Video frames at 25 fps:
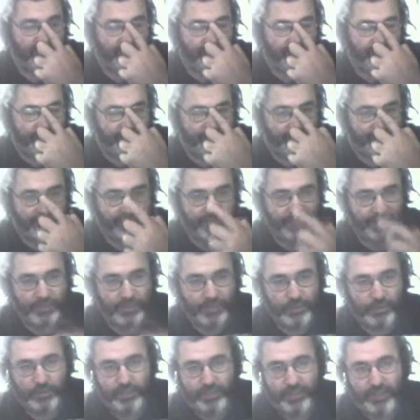
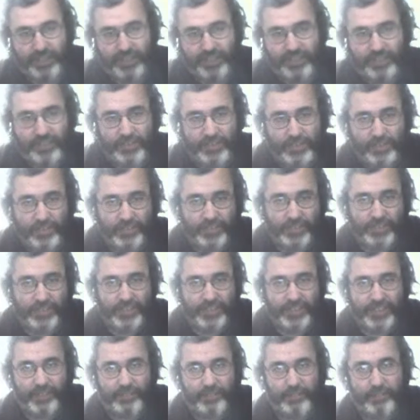hold on to your
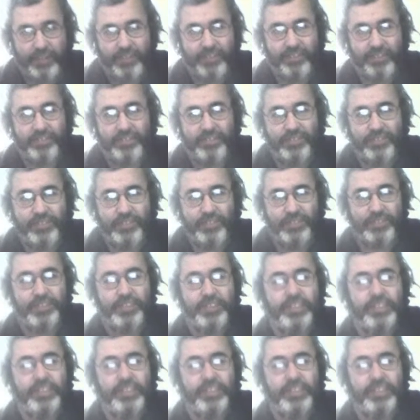seatbelts.